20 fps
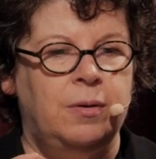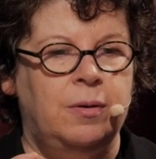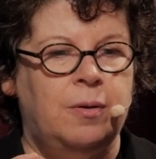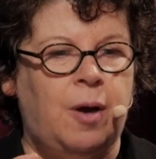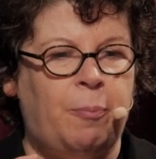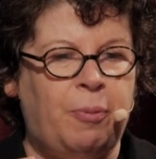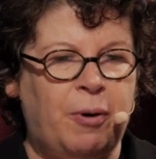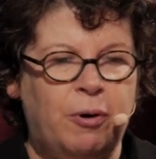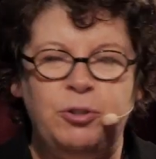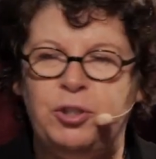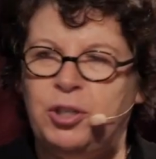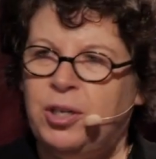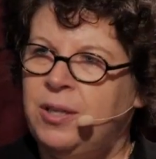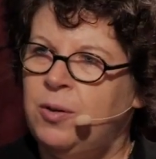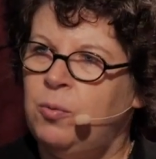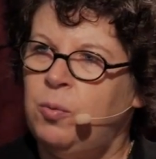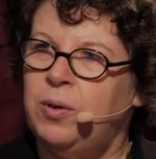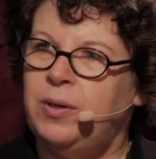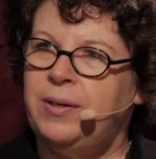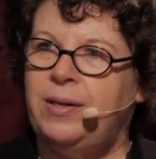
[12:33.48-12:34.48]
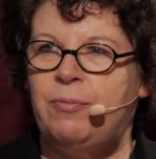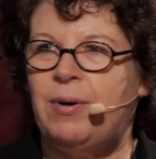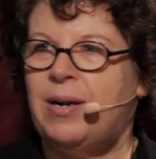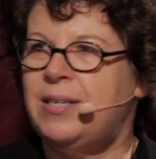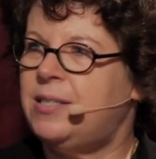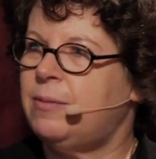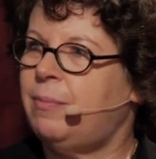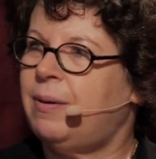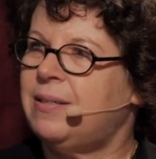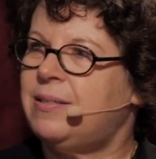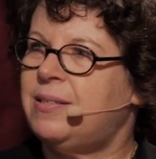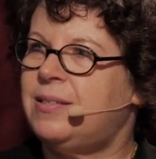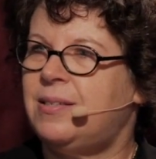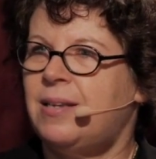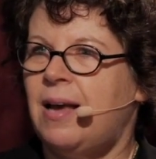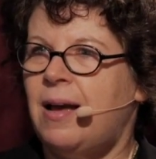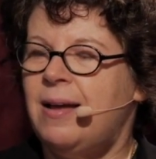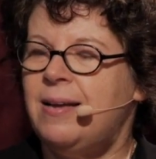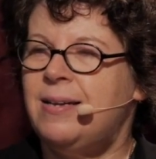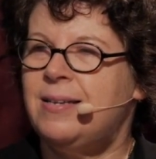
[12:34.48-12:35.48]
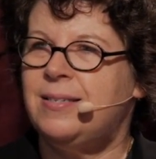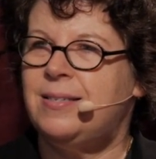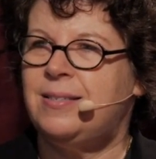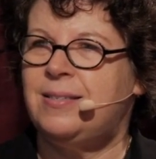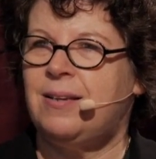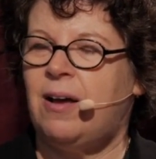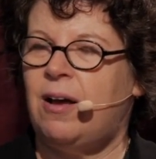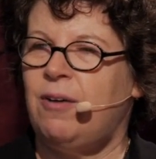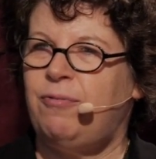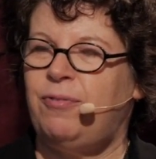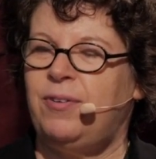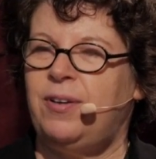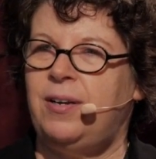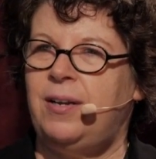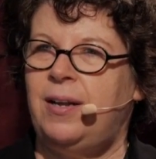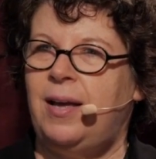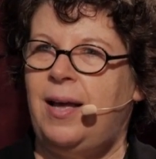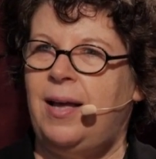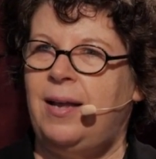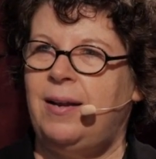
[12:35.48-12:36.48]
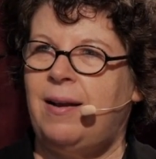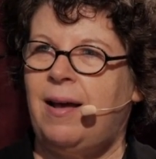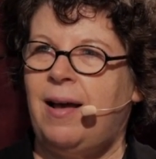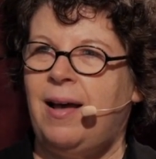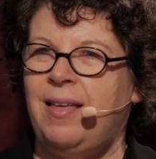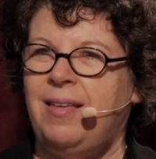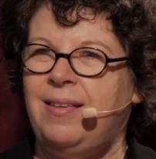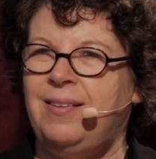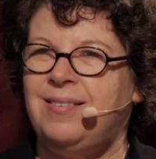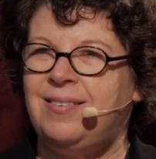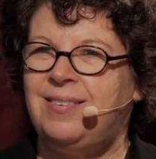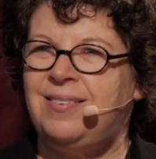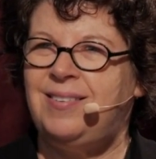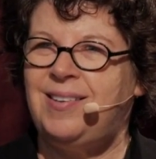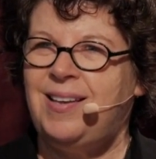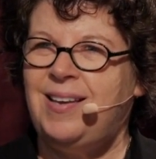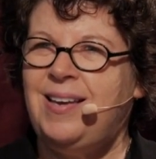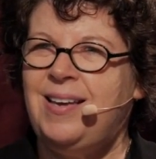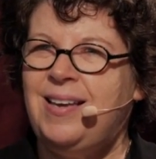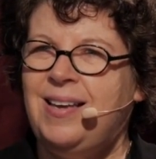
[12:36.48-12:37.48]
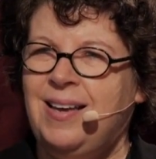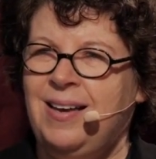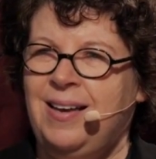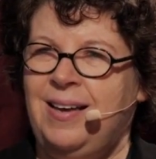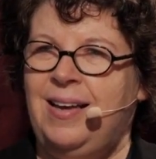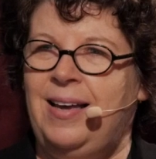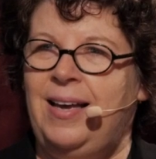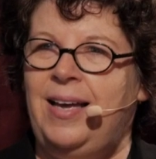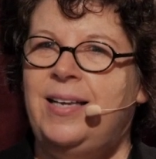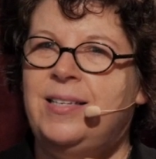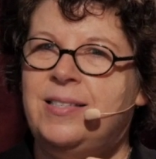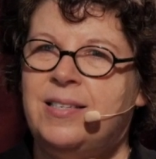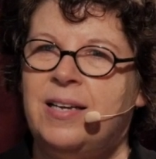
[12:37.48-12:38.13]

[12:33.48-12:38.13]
approaching the world. He writes about science often, and I see his